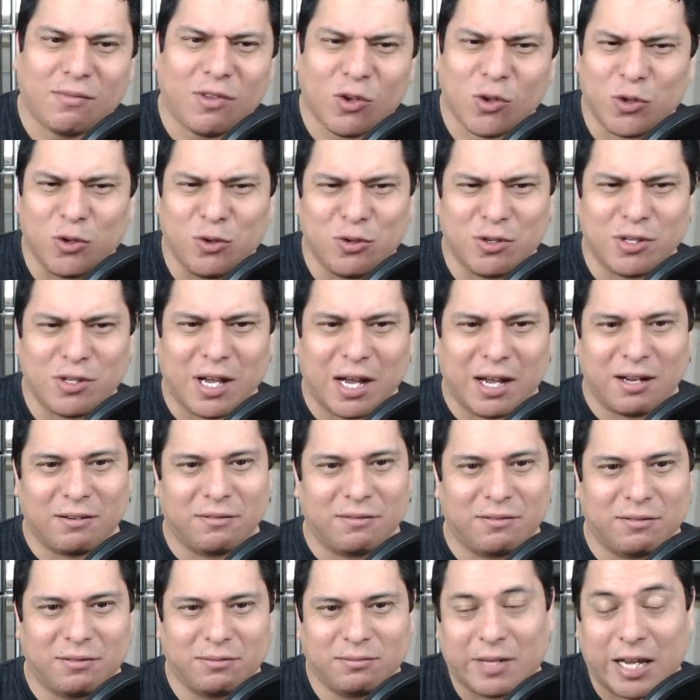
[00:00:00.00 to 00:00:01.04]
use
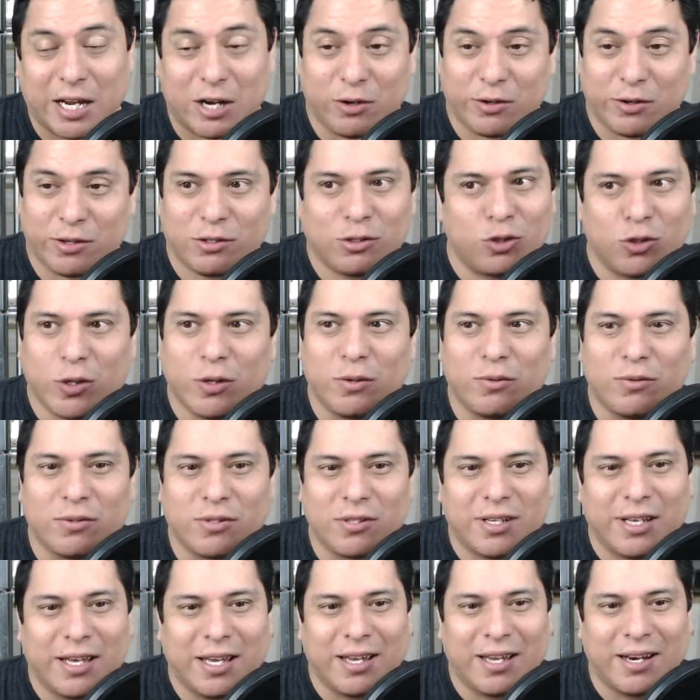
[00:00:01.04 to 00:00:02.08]
of aerial
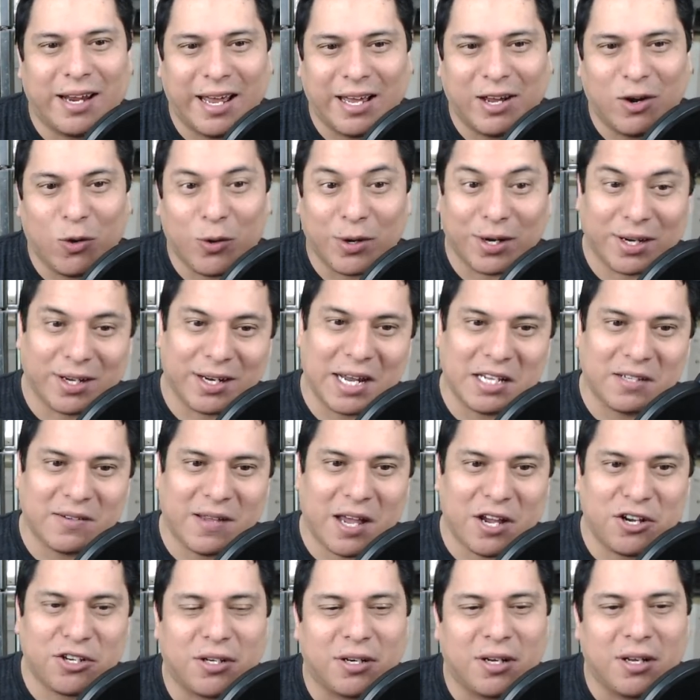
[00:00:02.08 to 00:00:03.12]
drones in a organized
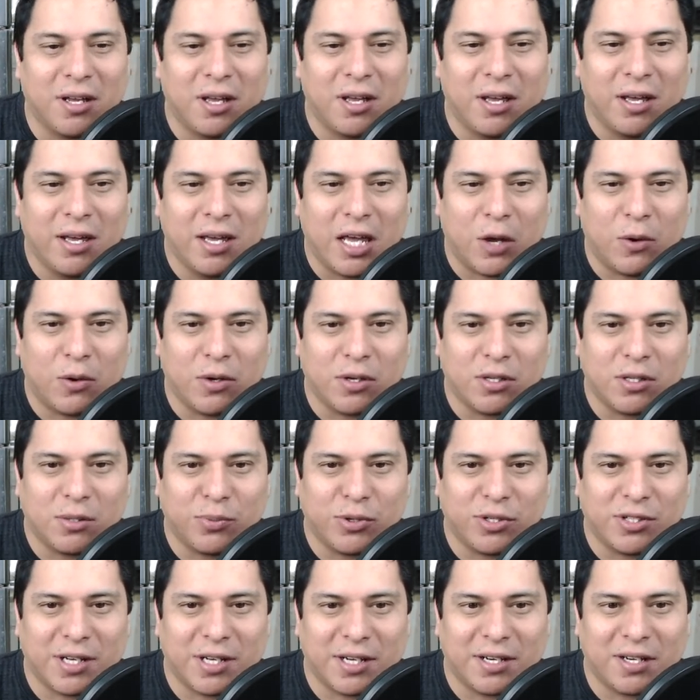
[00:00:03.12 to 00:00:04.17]
fashion. It was
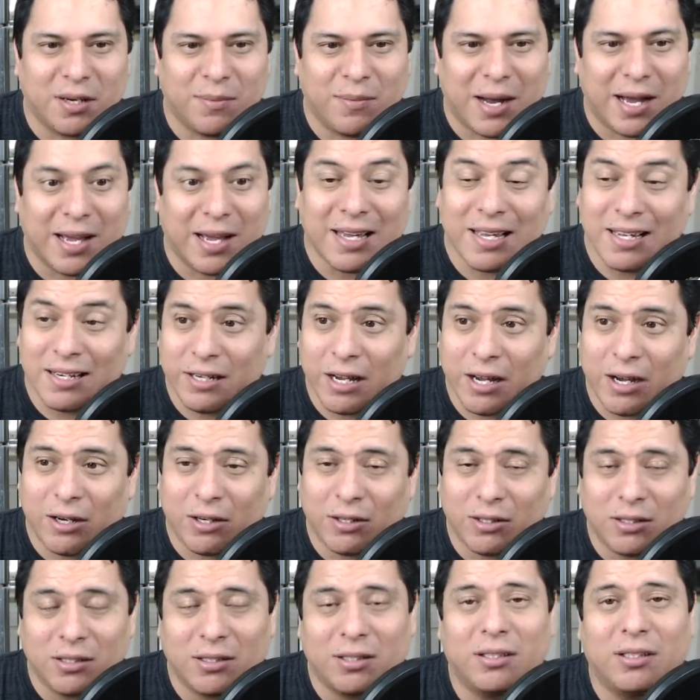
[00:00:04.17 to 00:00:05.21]
presented by
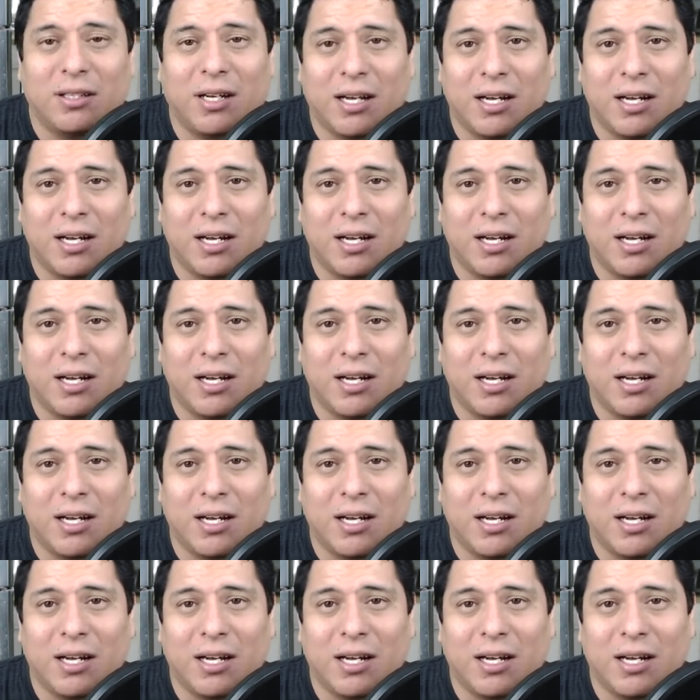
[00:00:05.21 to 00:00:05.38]
Intel.